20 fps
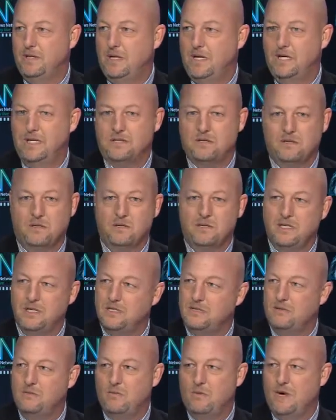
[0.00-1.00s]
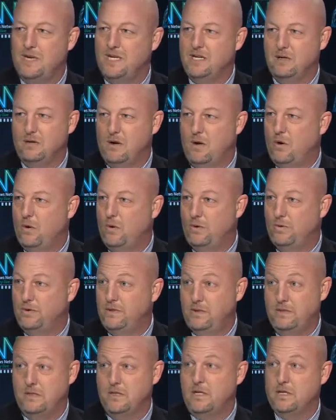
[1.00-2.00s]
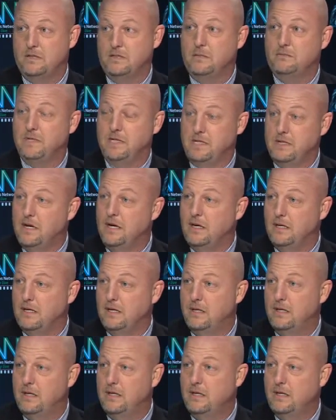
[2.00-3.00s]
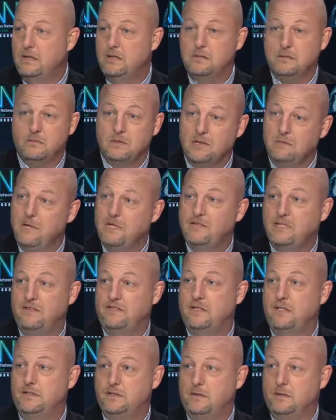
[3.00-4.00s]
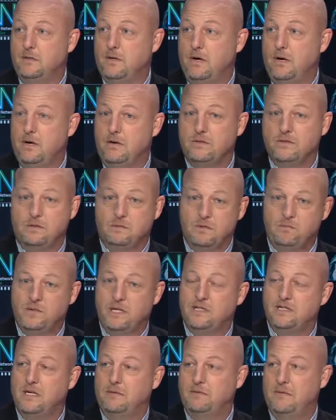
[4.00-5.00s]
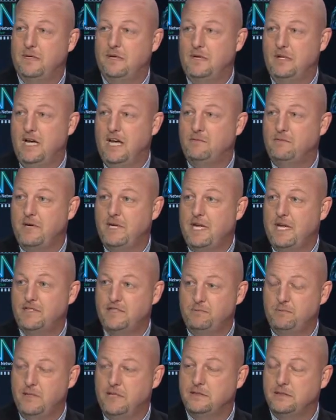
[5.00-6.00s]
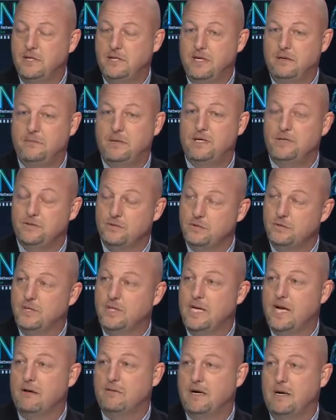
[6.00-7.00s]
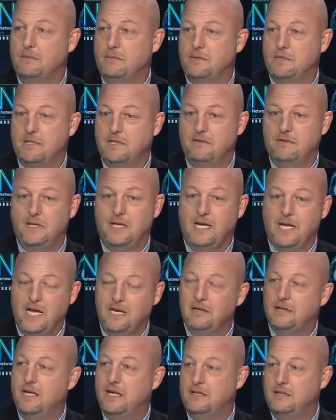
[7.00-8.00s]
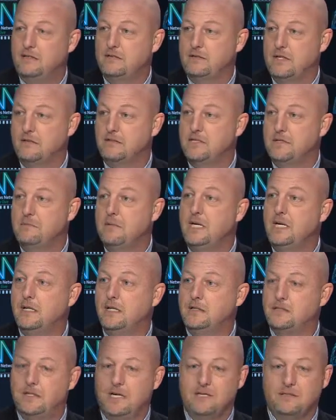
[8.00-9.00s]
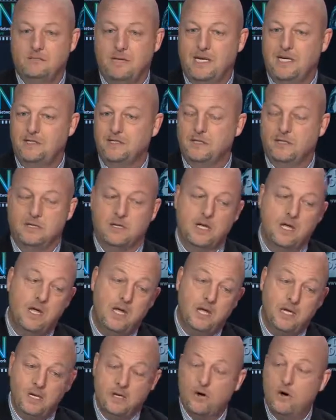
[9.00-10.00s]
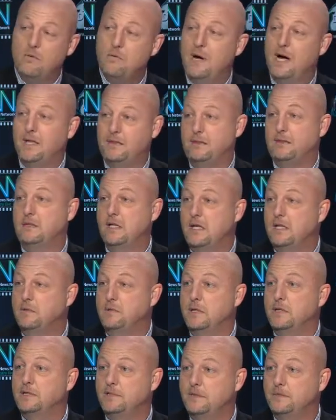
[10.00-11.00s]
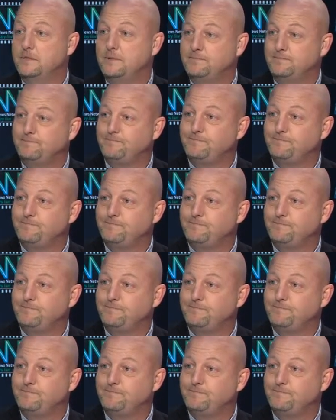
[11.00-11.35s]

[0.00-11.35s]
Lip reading: And it certainly is waiting on hold to get something done. So when they make that physical call, someone picks up, a live body actually picks that up, a true account representative, and they handle that service immediately so that manager can go about their daily business.